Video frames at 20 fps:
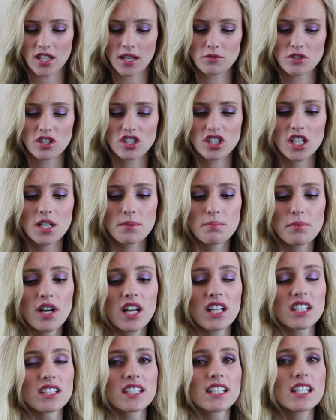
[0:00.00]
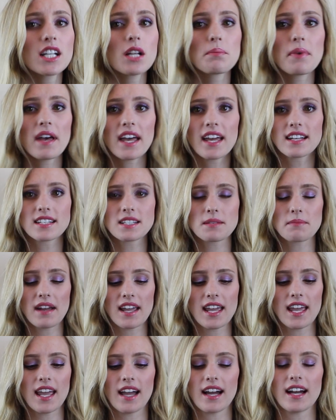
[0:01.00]
So I'm just gonna put a little bit into
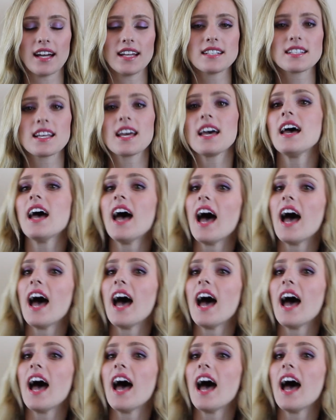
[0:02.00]
my hand,